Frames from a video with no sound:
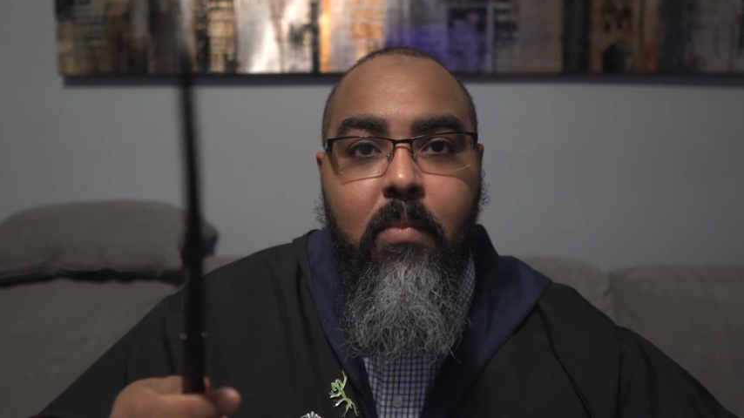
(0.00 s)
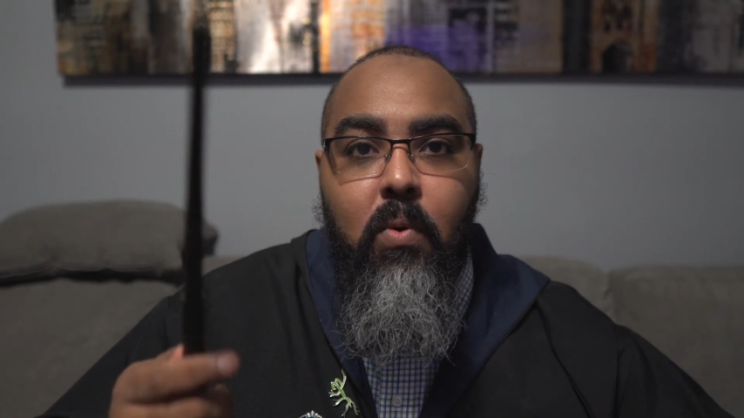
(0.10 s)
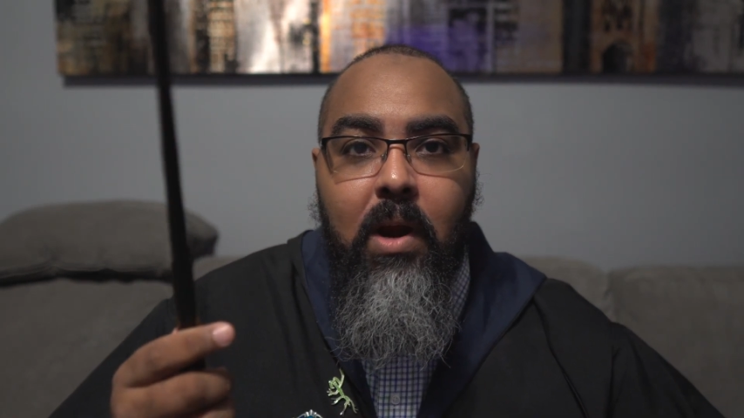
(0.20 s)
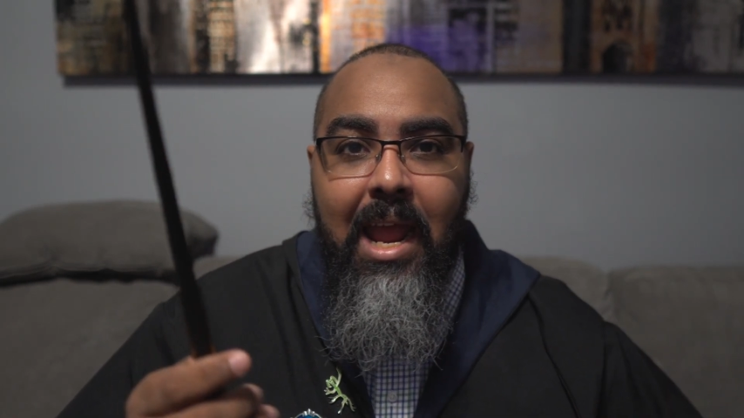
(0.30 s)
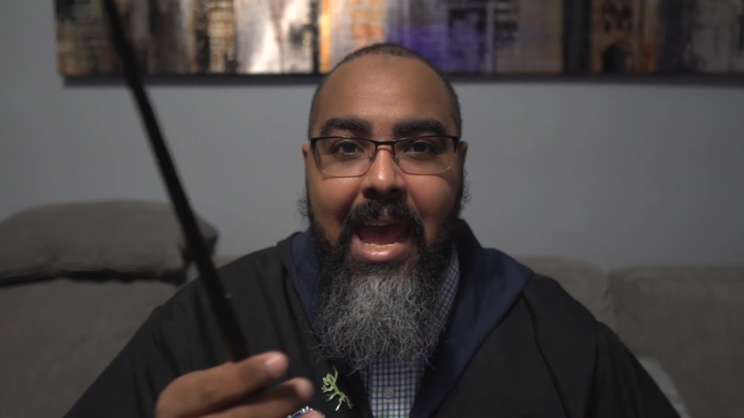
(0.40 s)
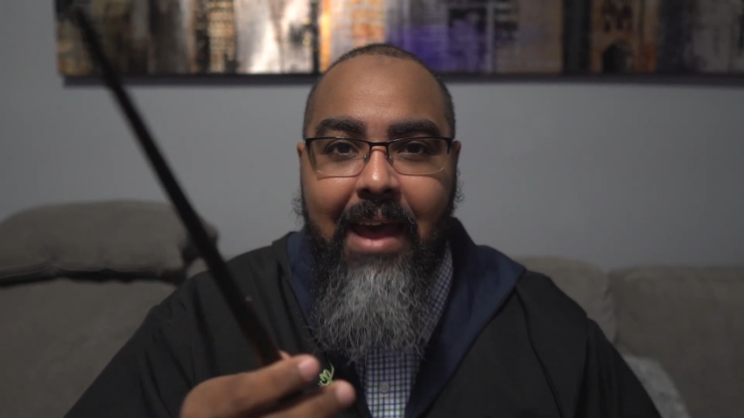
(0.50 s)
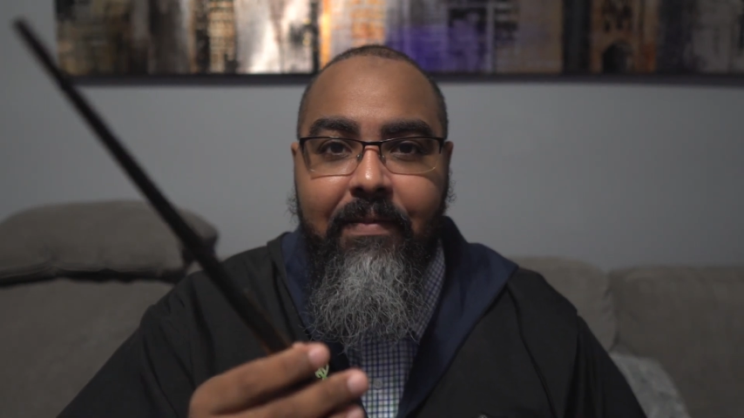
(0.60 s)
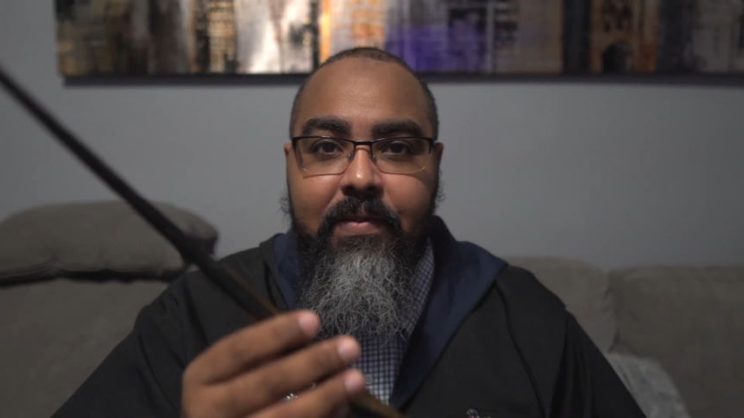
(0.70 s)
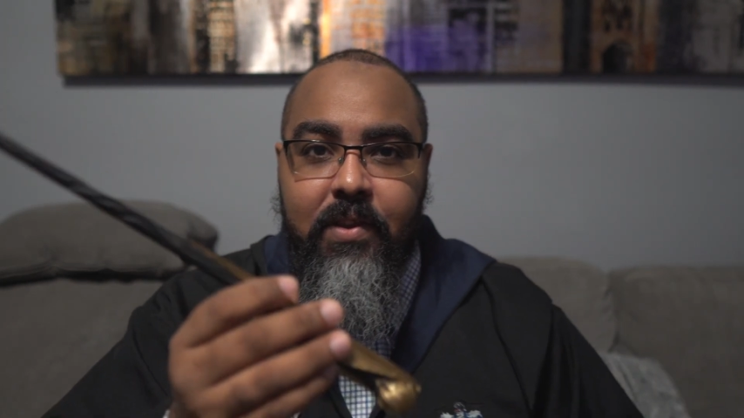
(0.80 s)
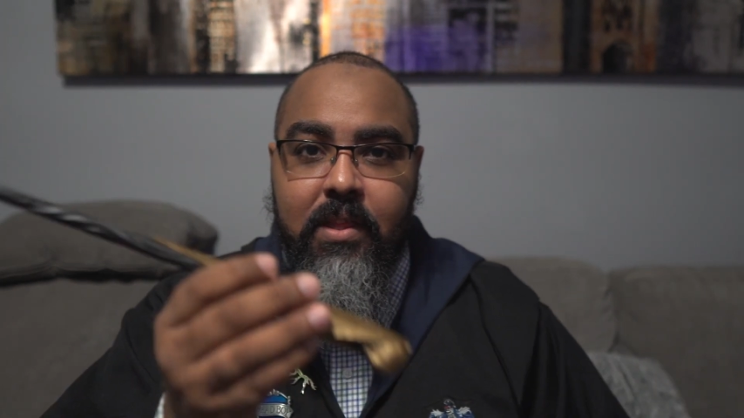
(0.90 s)
more
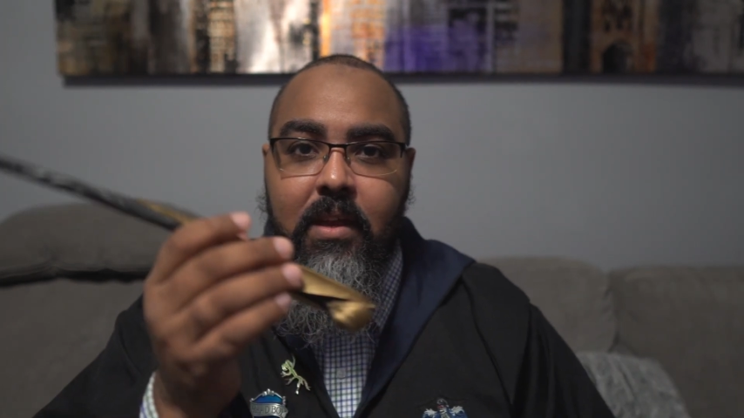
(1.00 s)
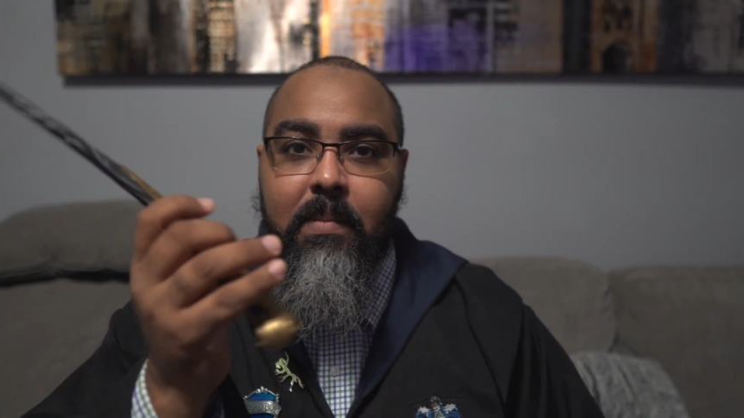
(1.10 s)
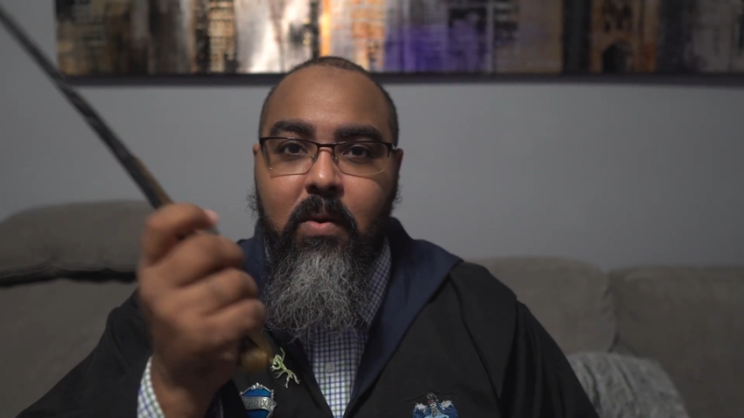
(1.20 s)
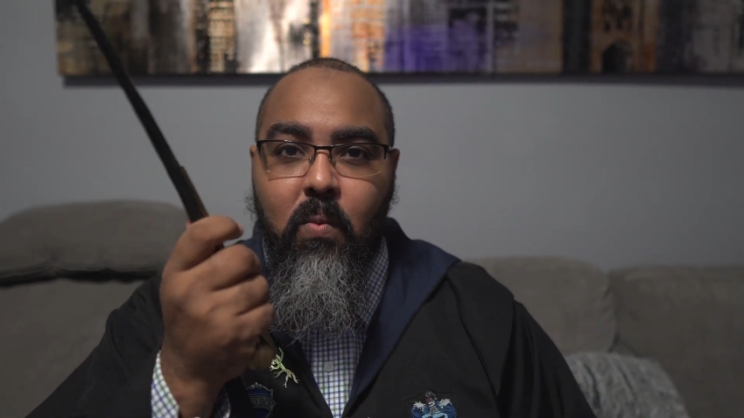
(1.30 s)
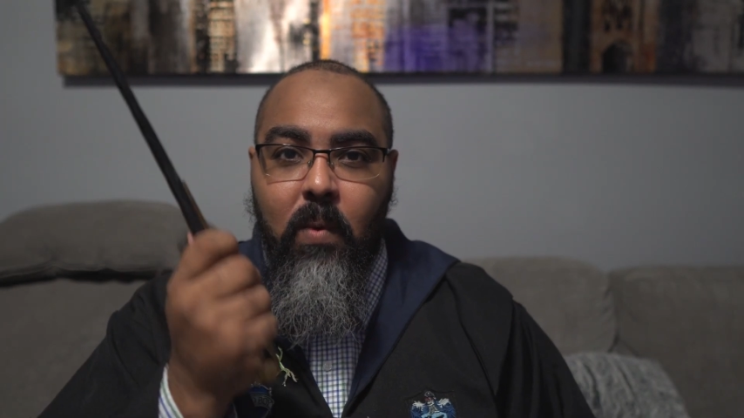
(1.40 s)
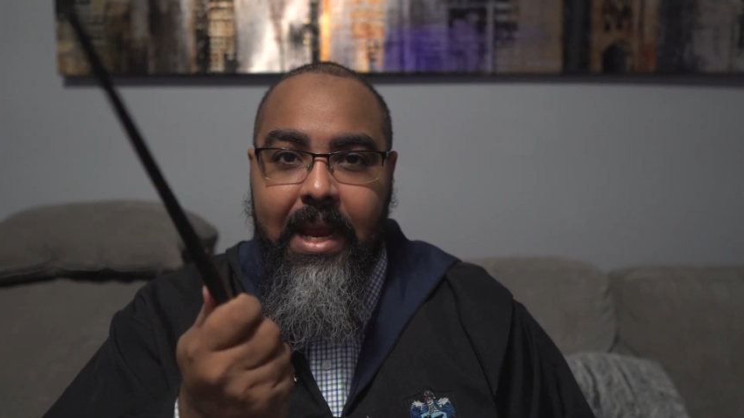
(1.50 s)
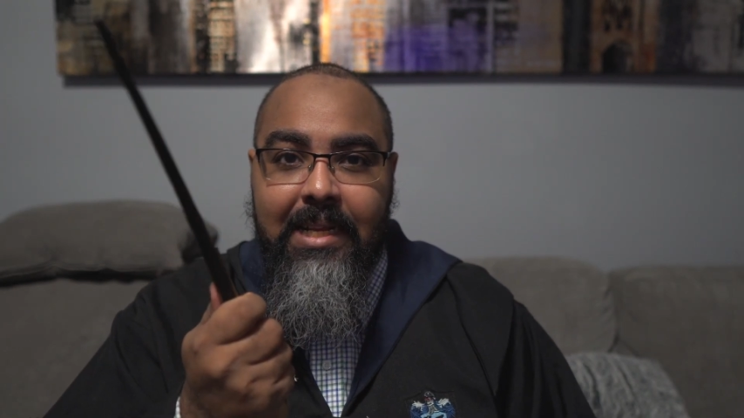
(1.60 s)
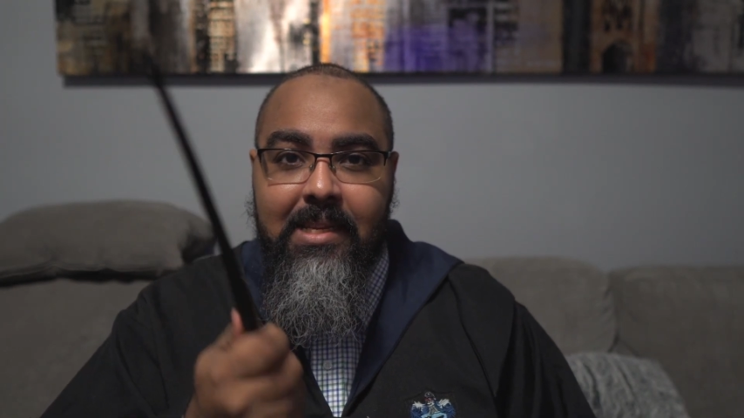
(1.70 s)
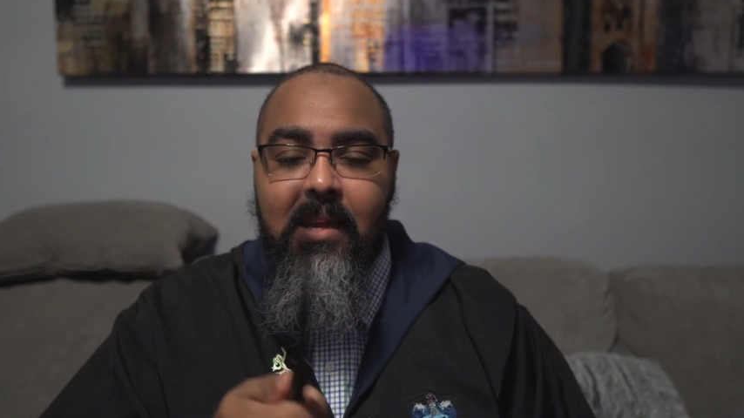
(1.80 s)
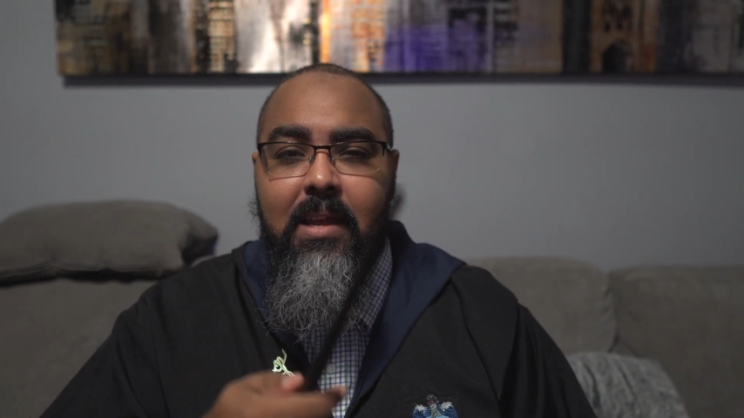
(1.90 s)
heft to them and
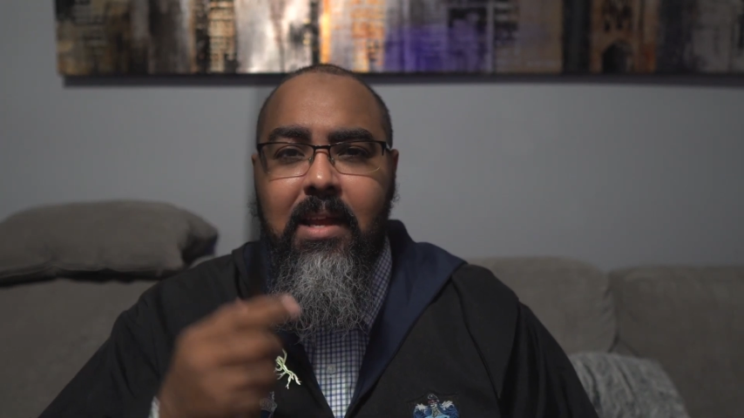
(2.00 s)
weight.